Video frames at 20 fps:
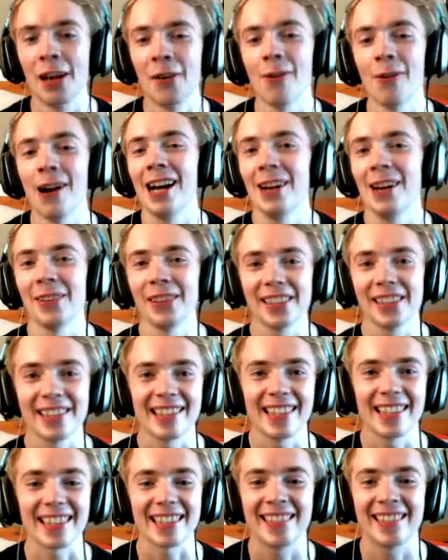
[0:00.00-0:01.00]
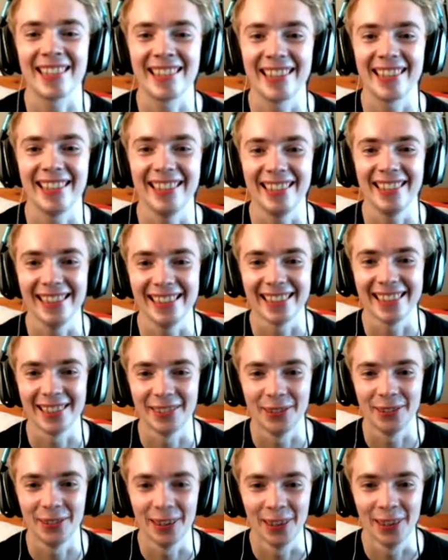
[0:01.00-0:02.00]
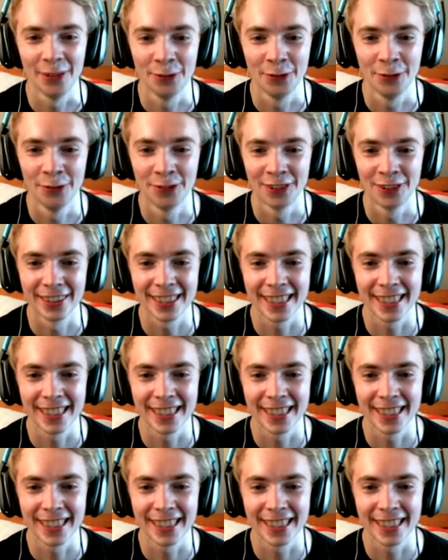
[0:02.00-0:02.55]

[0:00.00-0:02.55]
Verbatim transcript: wow, this is like Zelda all over